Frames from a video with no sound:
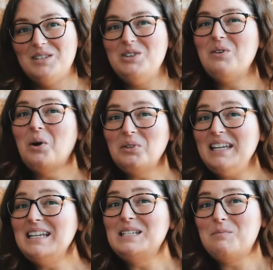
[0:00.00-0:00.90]
you only
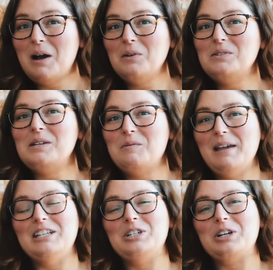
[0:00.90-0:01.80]
need to post a
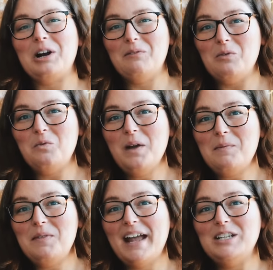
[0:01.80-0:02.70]
picture of a
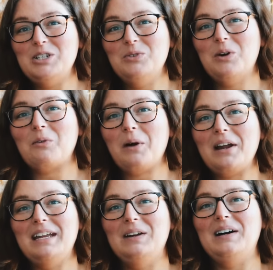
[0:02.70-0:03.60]
whip that you are
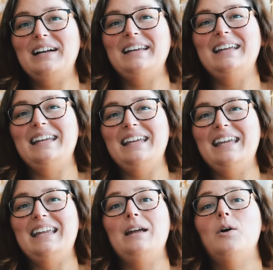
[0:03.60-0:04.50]
working on
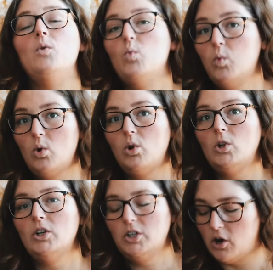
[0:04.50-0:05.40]
in
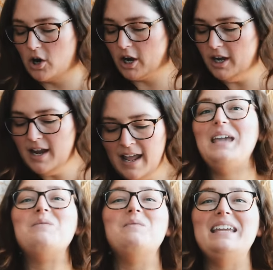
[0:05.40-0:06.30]
wool yarn.
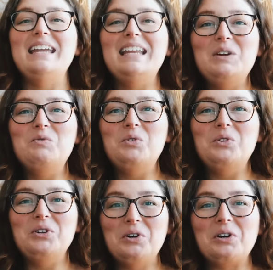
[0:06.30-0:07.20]
It can be any
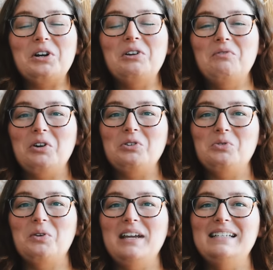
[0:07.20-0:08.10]
wool yarn of your
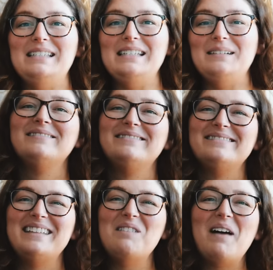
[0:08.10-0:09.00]
choice.
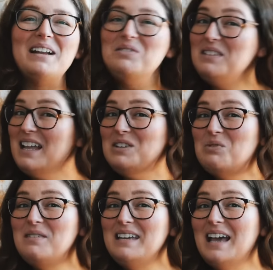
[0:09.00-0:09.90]
And by doing that, you'll
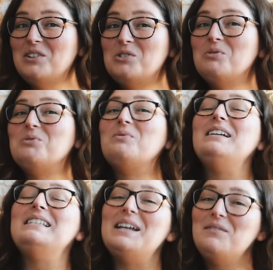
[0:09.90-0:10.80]
be eligible to win
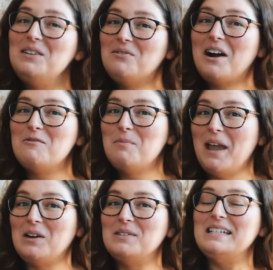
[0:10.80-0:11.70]
a
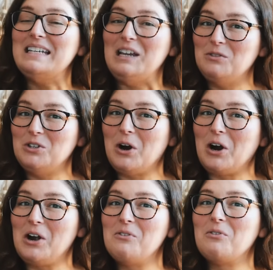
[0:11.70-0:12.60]
75-pound gift
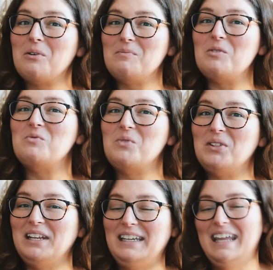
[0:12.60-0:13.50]
card from
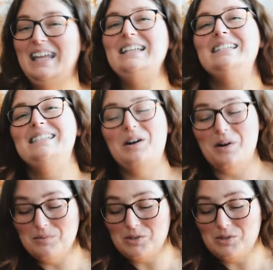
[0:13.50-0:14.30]
Woolyknit. So, I'm